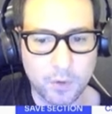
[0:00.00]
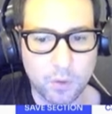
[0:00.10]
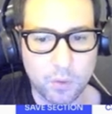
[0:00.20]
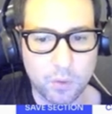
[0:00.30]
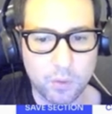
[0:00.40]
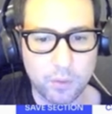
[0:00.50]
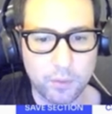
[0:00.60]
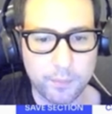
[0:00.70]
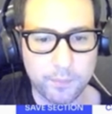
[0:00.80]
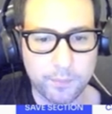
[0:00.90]
or
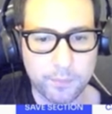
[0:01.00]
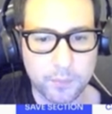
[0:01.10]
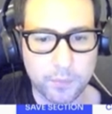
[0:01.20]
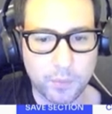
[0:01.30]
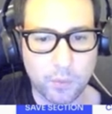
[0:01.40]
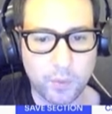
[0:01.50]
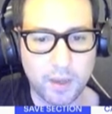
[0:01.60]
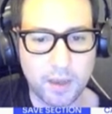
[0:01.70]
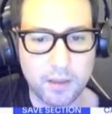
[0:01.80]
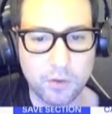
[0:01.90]
we
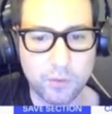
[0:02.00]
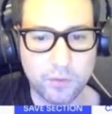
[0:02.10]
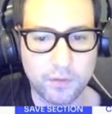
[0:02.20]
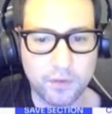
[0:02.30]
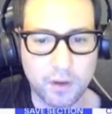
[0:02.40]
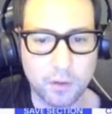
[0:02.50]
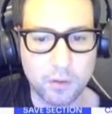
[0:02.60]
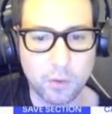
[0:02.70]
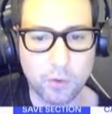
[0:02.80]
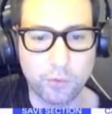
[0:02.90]
can use single
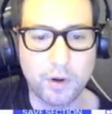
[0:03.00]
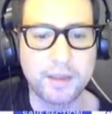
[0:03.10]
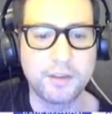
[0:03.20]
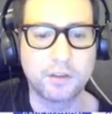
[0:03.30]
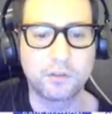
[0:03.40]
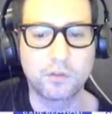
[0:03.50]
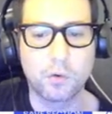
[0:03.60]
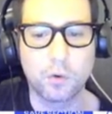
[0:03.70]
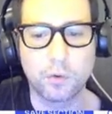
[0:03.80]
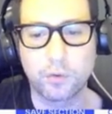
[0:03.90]
or gradient
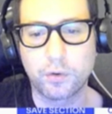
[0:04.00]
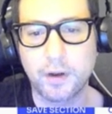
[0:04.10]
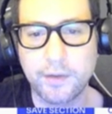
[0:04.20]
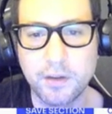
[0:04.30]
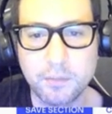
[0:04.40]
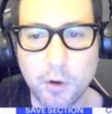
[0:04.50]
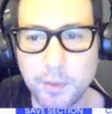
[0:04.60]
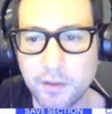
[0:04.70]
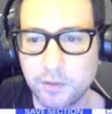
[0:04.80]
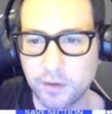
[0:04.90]
color. At this
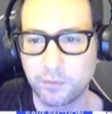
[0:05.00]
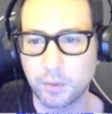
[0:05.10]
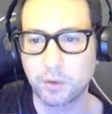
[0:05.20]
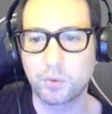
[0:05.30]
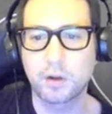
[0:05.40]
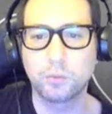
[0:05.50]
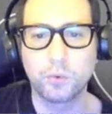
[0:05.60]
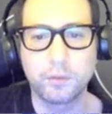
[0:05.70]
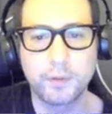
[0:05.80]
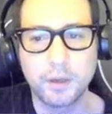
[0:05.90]
moment this background
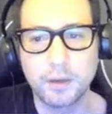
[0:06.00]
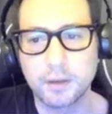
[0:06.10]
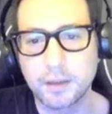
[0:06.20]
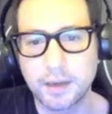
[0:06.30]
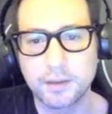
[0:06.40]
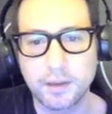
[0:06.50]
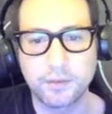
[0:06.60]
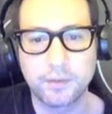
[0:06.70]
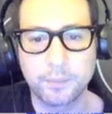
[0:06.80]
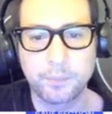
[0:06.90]
will be like
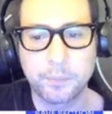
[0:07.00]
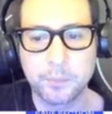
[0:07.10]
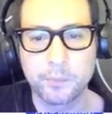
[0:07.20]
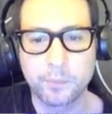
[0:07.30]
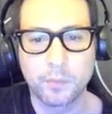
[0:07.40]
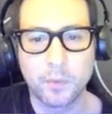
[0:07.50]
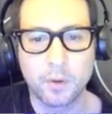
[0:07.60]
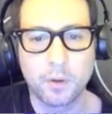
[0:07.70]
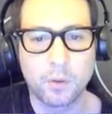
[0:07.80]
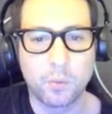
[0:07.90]
this.
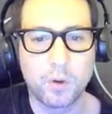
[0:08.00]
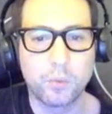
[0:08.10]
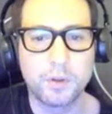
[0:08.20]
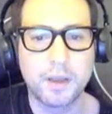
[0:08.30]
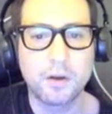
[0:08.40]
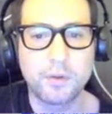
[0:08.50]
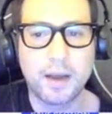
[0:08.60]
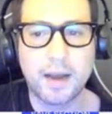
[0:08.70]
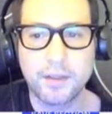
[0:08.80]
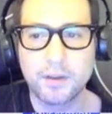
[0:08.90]
We will now
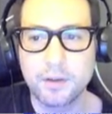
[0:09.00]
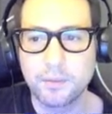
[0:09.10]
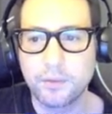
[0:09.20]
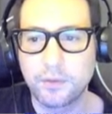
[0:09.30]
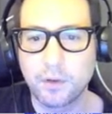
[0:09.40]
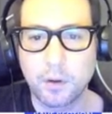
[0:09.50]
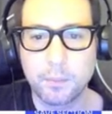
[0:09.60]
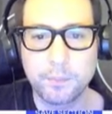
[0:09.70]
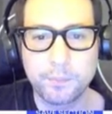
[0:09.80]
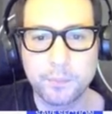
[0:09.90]
add some